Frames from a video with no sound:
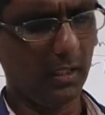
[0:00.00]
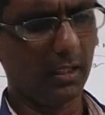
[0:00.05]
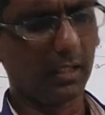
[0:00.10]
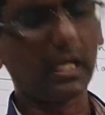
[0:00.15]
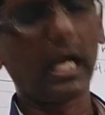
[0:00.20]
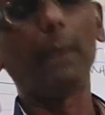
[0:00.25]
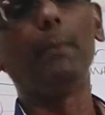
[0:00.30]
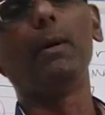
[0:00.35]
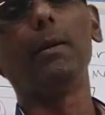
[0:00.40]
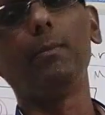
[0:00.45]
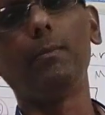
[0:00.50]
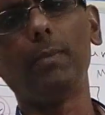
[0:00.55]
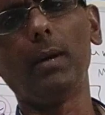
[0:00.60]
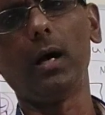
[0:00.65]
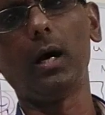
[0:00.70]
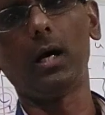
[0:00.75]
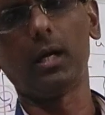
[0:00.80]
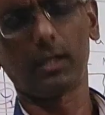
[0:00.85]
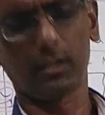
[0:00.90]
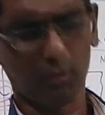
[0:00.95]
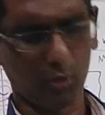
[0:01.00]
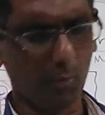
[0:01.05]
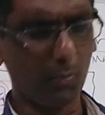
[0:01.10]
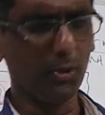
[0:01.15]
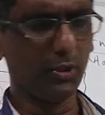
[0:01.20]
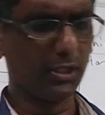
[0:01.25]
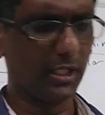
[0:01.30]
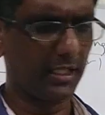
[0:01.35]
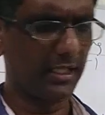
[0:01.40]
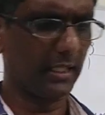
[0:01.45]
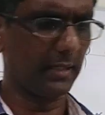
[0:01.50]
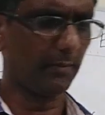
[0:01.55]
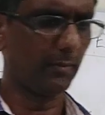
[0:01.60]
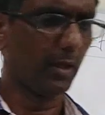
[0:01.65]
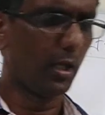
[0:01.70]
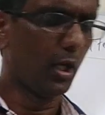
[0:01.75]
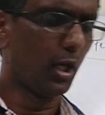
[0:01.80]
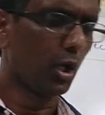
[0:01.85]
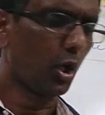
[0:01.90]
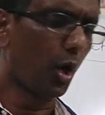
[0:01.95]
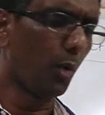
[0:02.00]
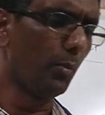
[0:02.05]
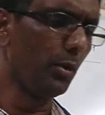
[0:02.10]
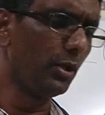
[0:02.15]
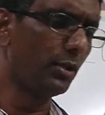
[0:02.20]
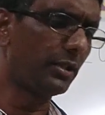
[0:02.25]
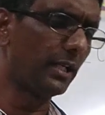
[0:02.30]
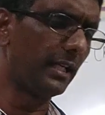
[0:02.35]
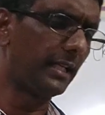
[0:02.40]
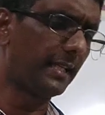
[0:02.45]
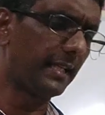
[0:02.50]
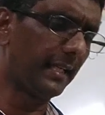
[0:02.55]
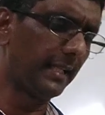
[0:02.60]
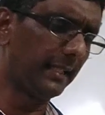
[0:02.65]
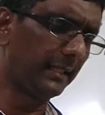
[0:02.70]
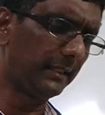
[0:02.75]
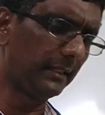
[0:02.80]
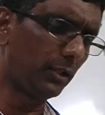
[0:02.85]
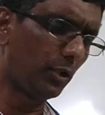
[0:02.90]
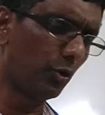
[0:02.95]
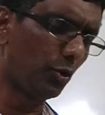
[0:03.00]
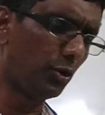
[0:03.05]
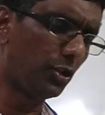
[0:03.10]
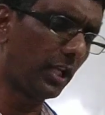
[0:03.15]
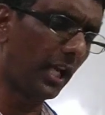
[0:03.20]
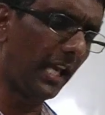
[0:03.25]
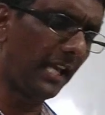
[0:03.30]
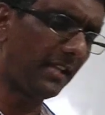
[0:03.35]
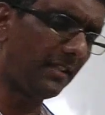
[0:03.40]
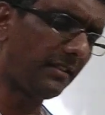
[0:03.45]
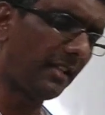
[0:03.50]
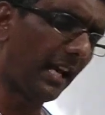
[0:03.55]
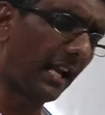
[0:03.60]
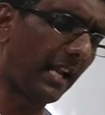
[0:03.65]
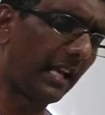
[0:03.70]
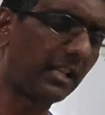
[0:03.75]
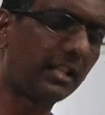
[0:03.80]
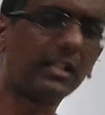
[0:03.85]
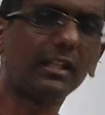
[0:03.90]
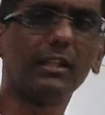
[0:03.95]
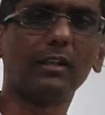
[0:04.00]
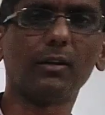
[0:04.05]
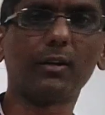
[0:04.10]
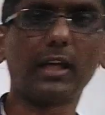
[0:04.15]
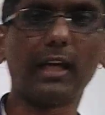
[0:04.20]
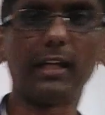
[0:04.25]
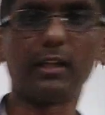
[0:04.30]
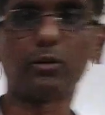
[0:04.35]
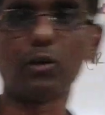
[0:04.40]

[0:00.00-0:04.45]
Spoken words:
carbon commutator. Commutator to change direction. Okay,